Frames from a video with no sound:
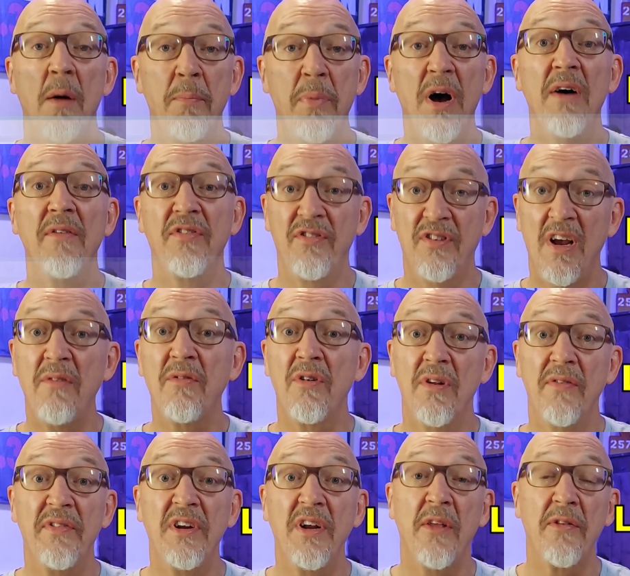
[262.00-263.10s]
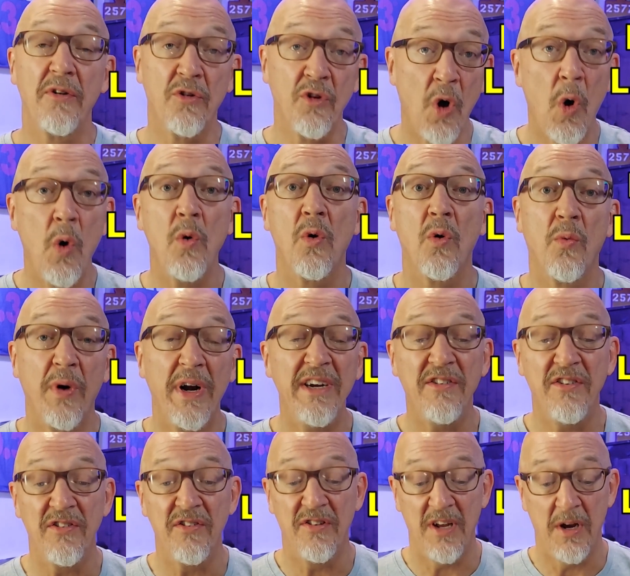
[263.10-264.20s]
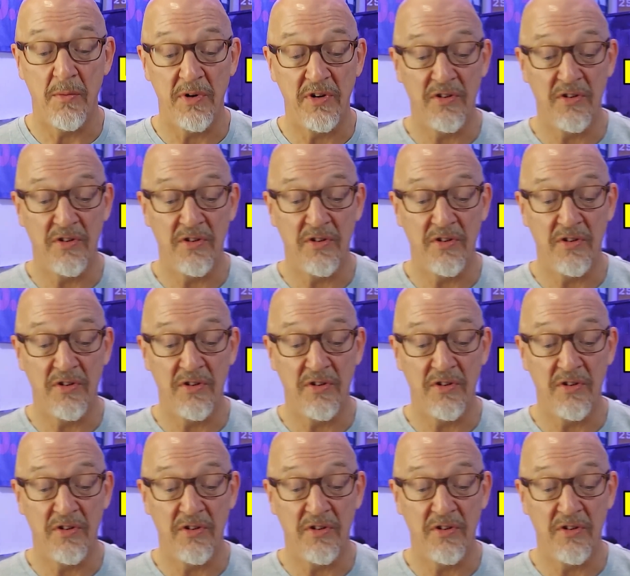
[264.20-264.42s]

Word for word: above several of the other total races that